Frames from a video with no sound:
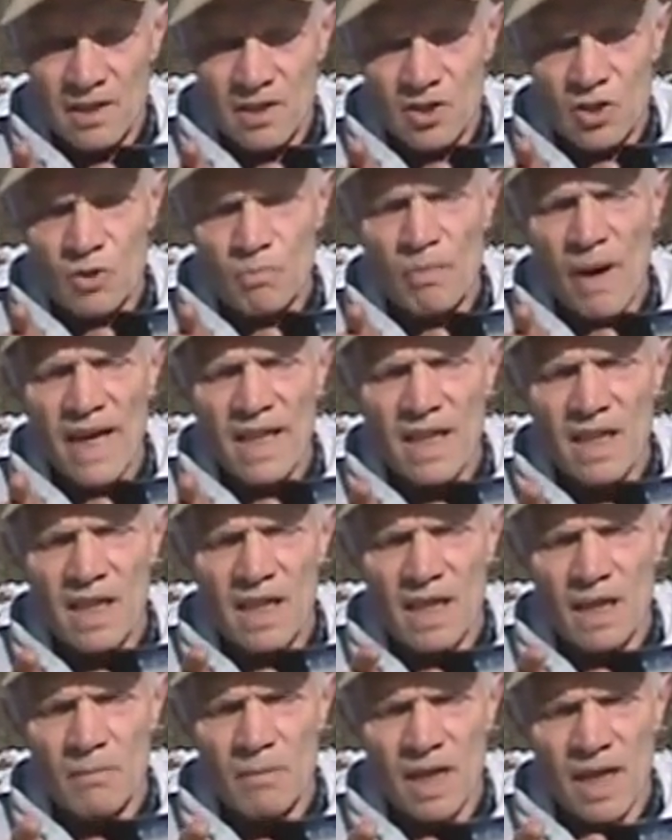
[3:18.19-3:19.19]
spike
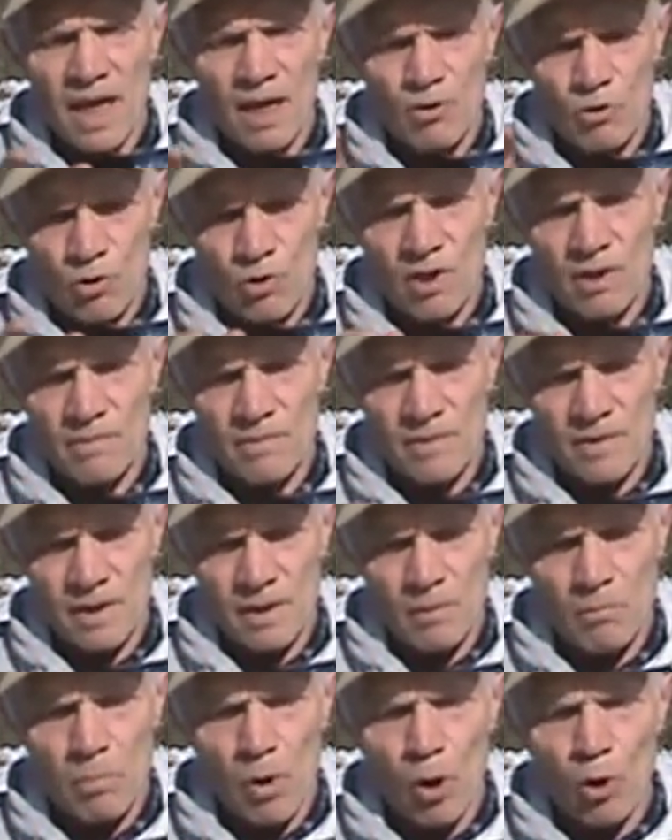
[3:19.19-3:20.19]
coming out, or
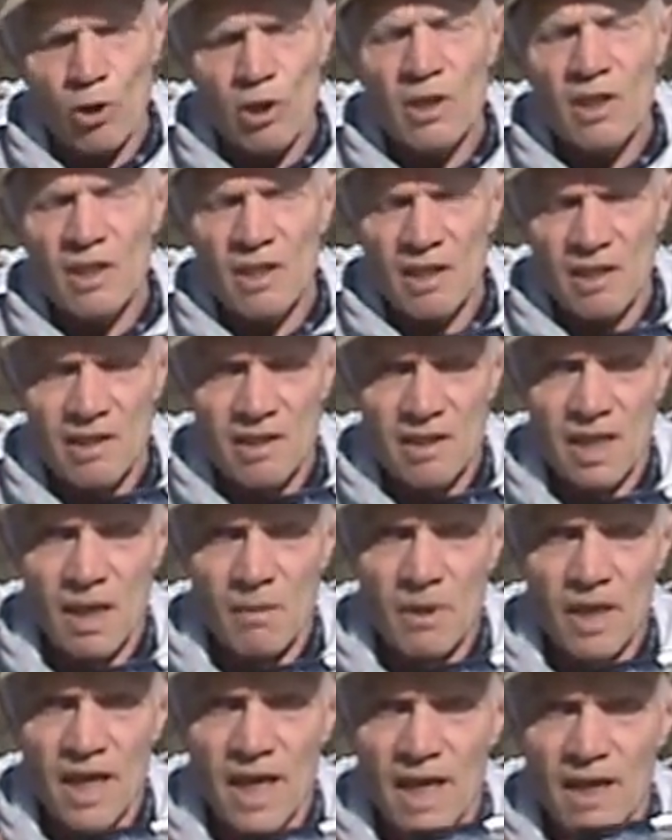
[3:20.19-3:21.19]
a bolt
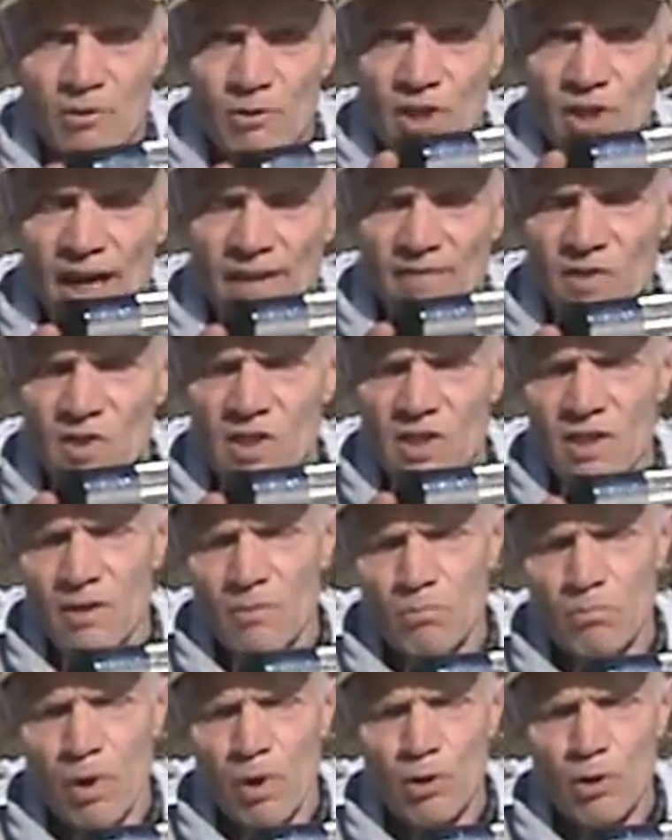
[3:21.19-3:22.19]
coming out, hence
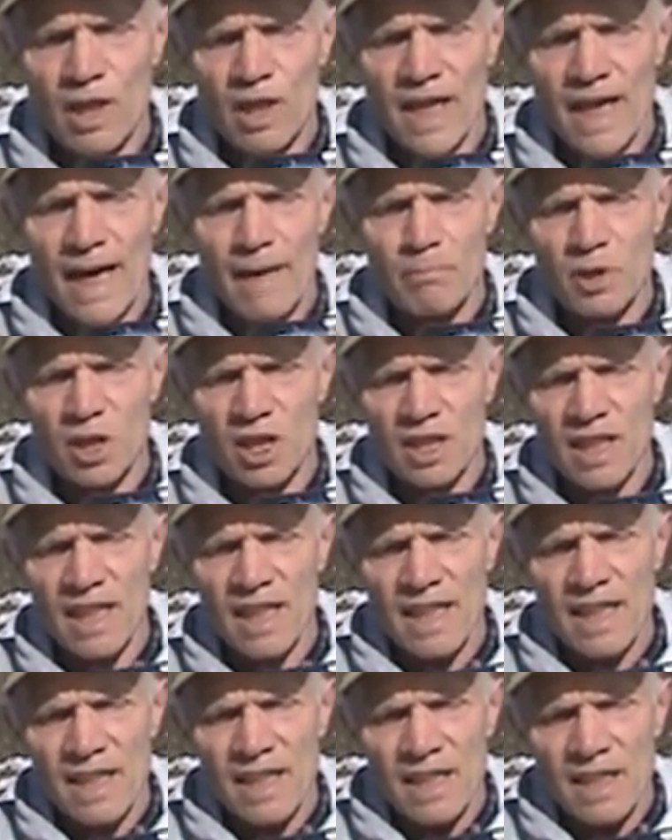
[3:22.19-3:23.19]
bolt caption,
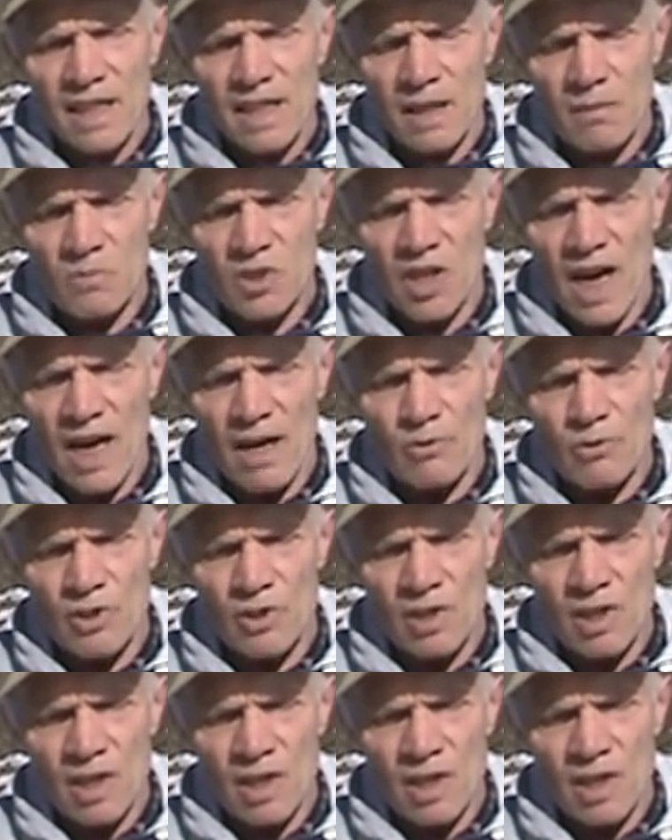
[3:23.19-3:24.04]
comes out